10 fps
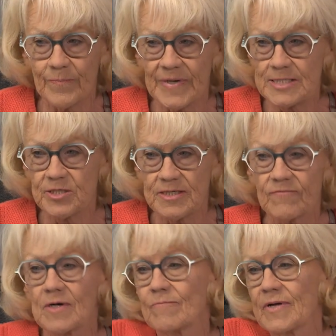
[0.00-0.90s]
bunch of
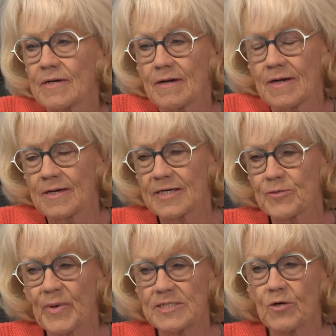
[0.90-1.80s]
different
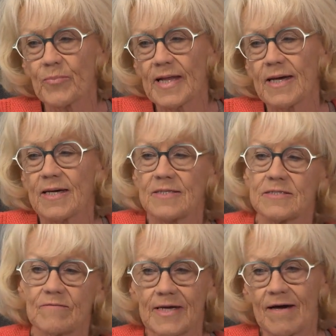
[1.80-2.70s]
espresso
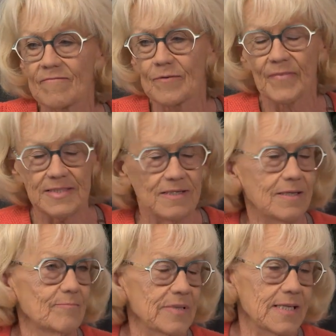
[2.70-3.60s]
place, we have a
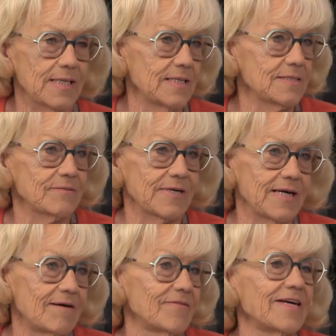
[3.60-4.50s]
Mexican place, we
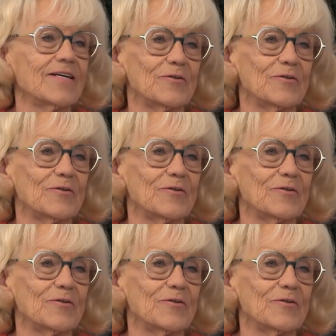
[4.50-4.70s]
have,